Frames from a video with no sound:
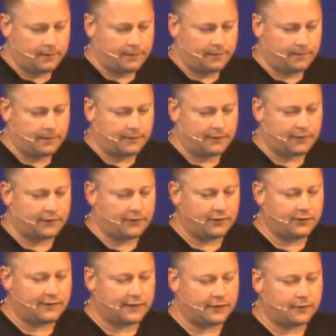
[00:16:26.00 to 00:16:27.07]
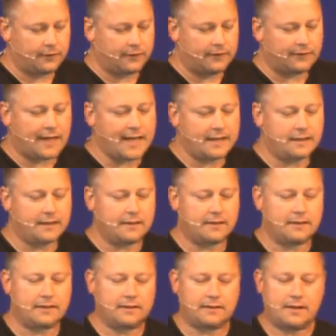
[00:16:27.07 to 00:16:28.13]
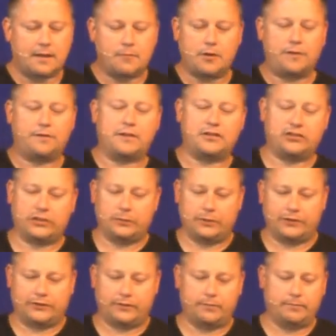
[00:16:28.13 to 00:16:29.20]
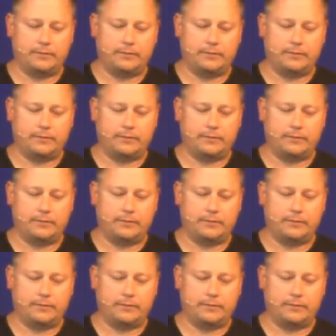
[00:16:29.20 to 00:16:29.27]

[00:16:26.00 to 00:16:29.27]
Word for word: He says here in 2 Corinthians, I didn't come with fleshly wisdom.